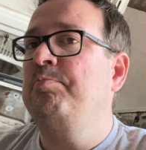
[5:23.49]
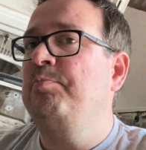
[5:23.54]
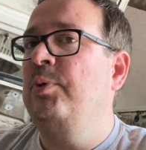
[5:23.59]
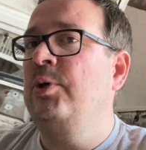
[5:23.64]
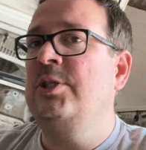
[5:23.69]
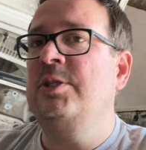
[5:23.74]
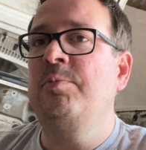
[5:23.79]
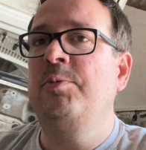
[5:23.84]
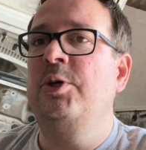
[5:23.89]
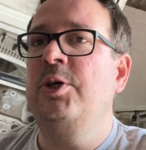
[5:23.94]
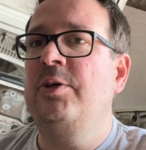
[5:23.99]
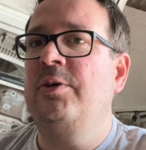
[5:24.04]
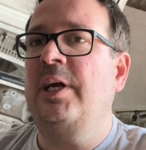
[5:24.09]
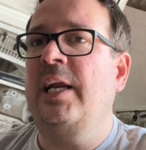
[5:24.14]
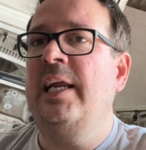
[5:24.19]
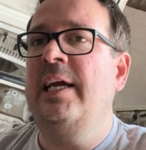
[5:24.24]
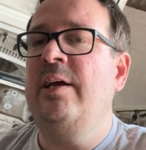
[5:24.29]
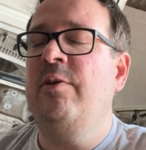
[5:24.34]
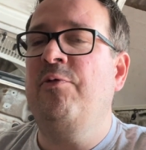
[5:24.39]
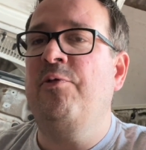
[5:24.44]
put some good,
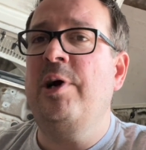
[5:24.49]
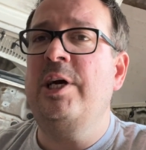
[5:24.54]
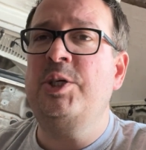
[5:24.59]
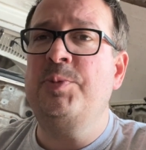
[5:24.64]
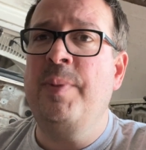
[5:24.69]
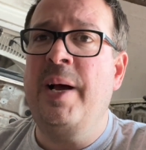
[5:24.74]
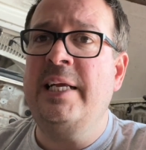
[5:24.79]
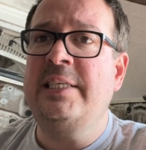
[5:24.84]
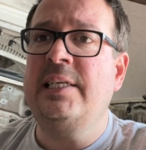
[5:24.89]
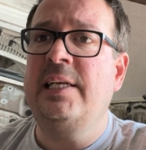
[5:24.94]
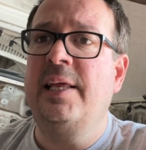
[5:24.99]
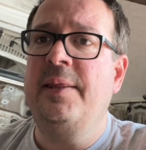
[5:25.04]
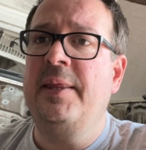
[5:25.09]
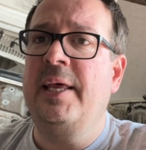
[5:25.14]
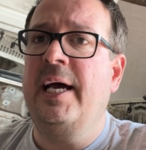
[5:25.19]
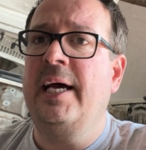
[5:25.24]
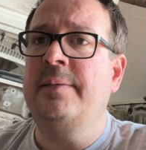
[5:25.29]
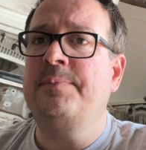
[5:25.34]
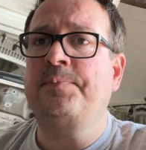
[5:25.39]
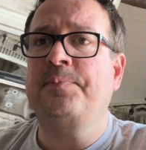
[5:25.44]
clean, fresh metal in
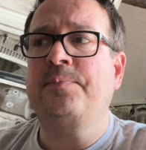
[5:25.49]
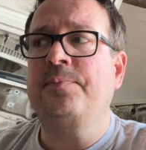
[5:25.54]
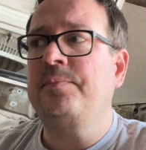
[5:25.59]
there,